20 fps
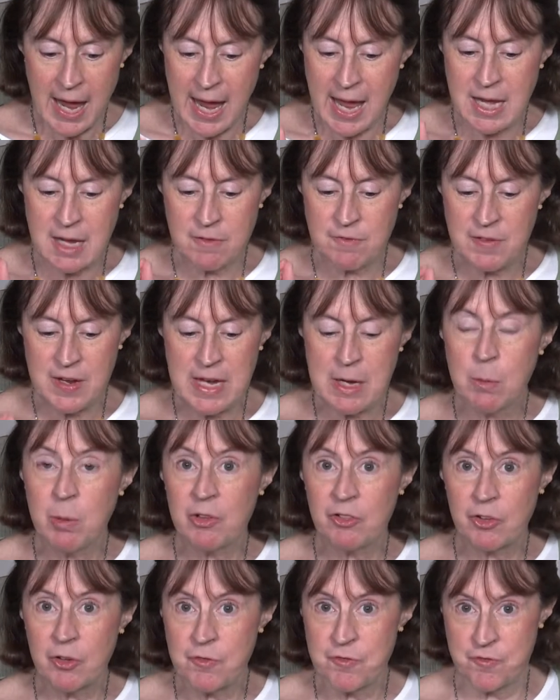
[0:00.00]
and if he
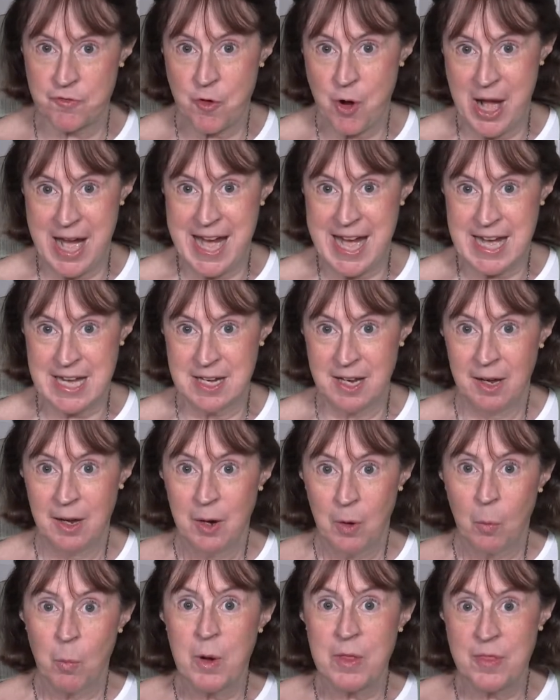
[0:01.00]
was afraid
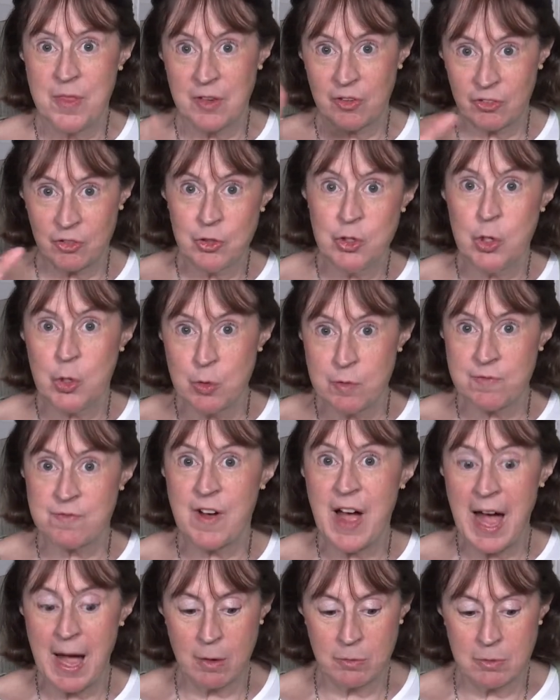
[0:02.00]
with this
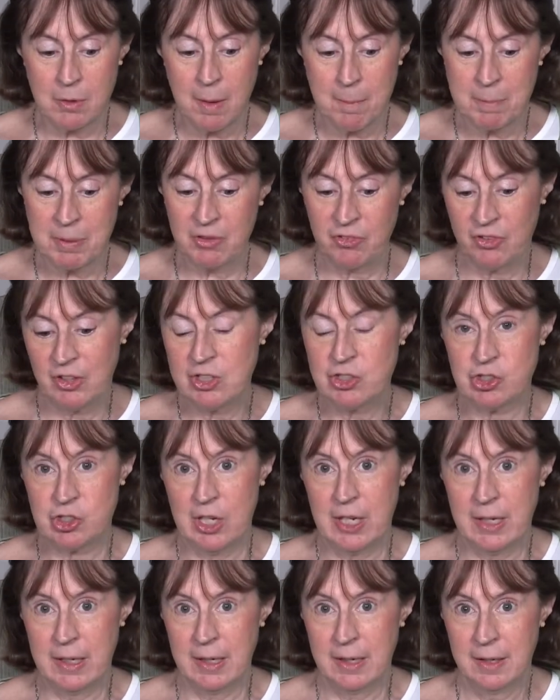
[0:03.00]
newfound
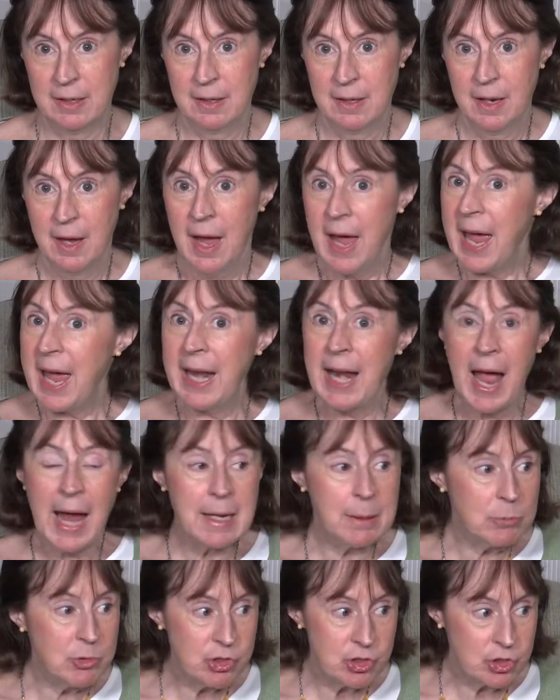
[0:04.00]
position. And I
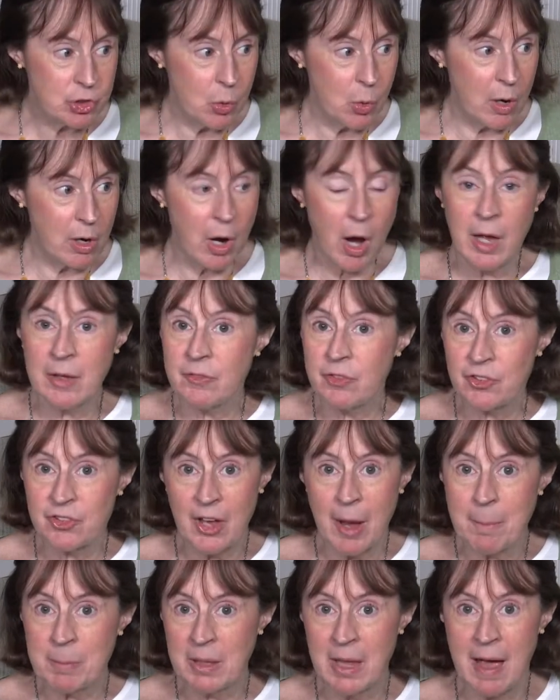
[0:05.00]
am sure on
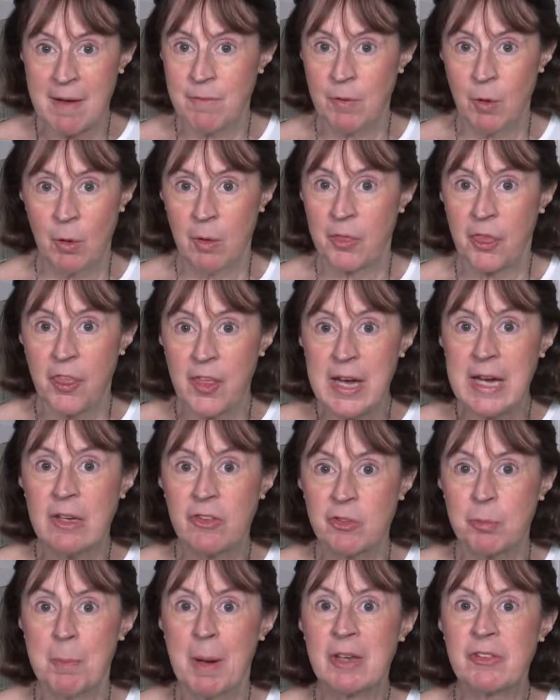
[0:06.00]
some level
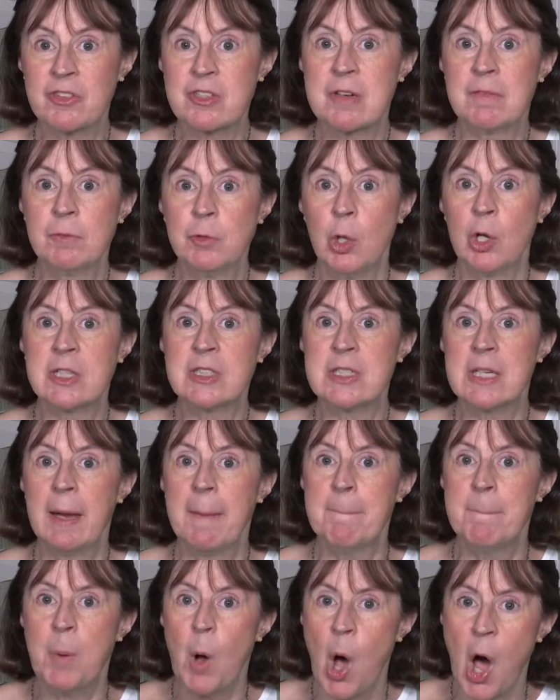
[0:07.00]
things must have looked
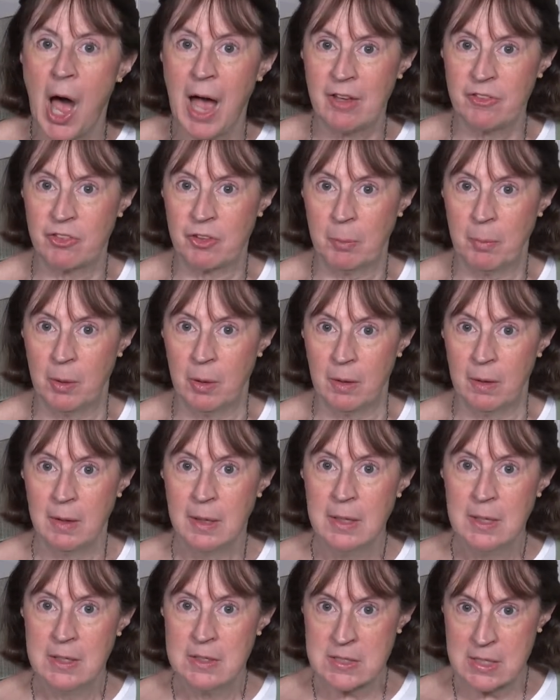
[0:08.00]
impossible
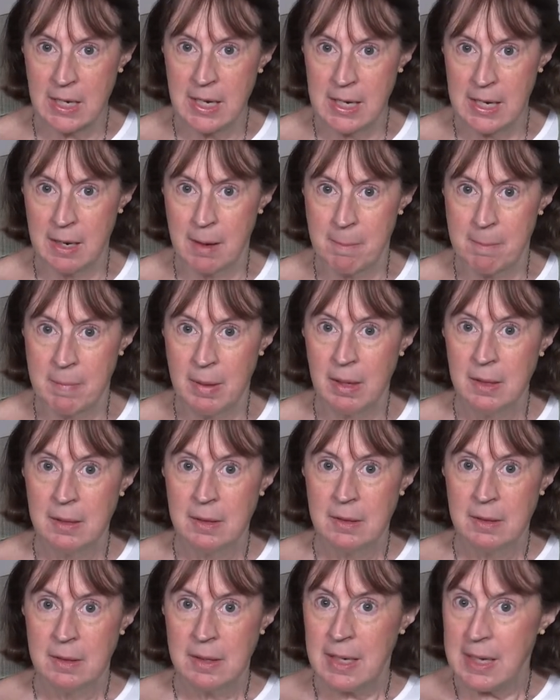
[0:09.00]
to him
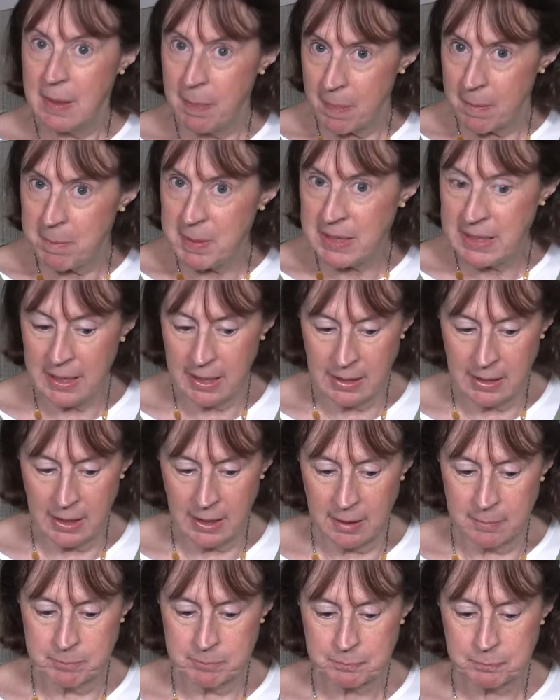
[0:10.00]
in the
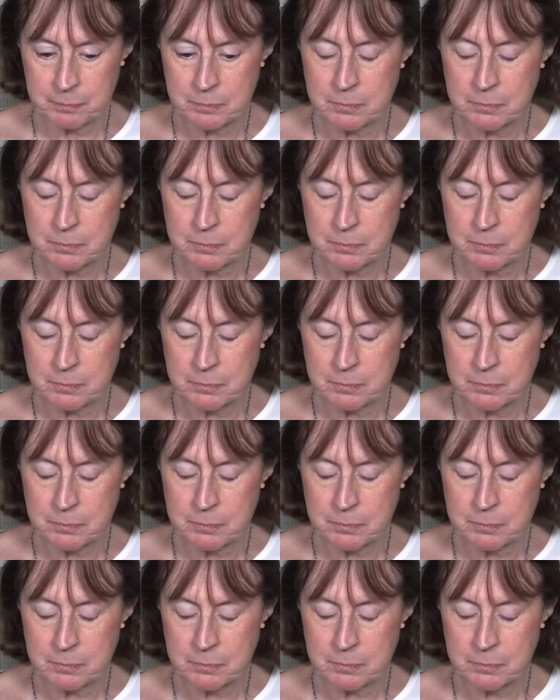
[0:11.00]
beginning.